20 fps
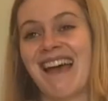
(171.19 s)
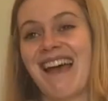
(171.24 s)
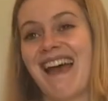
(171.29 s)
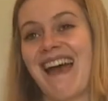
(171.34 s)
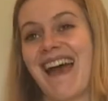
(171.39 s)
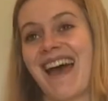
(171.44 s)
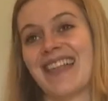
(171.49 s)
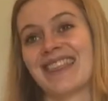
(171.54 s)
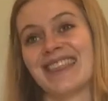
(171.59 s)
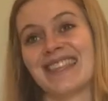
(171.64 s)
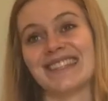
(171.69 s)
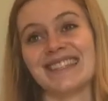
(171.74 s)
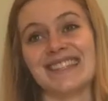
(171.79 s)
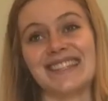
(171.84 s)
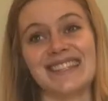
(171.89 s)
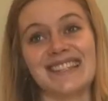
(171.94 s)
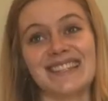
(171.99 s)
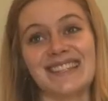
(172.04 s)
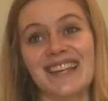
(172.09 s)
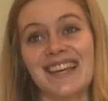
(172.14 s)
and this
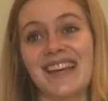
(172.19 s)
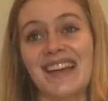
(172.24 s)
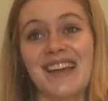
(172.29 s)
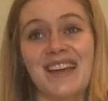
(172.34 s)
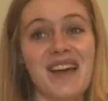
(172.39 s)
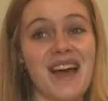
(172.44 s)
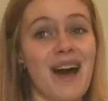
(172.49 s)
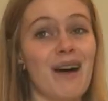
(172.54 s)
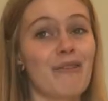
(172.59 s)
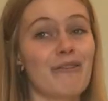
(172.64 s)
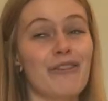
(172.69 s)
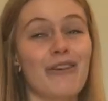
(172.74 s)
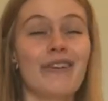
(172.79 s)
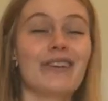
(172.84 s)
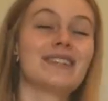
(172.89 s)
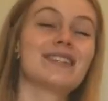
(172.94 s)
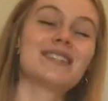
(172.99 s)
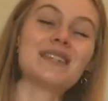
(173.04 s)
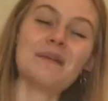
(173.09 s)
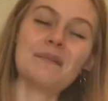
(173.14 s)
is helpful
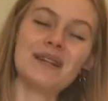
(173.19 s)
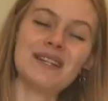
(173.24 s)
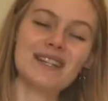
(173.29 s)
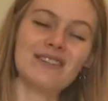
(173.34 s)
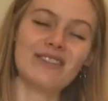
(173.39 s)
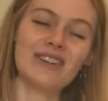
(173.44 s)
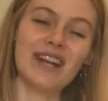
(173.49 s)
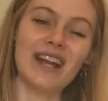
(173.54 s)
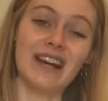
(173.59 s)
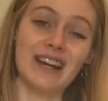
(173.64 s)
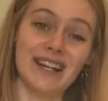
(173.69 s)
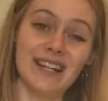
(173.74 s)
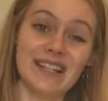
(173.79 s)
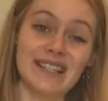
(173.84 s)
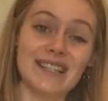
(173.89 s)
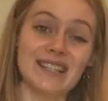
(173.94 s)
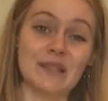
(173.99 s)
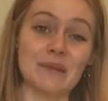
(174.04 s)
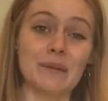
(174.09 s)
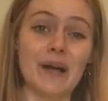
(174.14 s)
in so many different areas
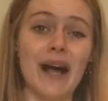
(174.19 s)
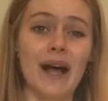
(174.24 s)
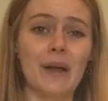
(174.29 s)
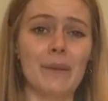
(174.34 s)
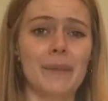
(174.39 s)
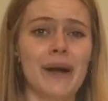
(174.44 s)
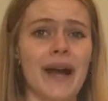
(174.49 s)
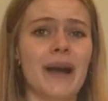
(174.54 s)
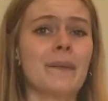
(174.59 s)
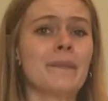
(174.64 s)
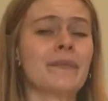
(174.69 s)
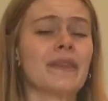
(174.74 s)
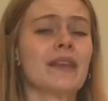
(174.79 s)
as well, but